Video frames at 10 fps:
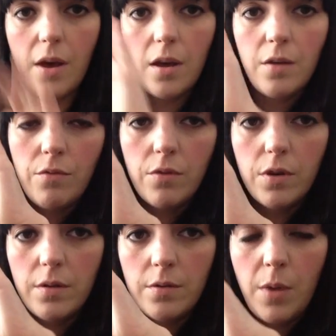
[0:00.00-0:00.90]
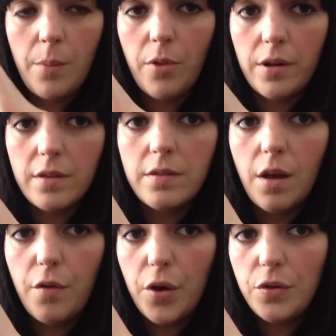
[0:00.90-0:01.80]
My blog is
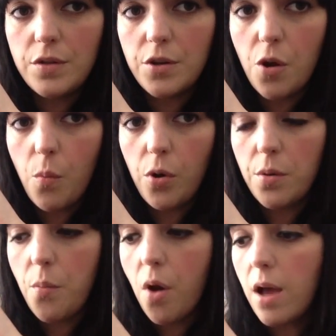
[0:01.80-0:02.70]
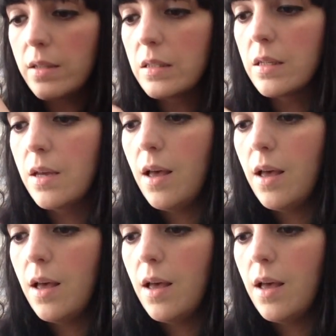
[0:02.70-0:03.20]
self-hosted on WordPress.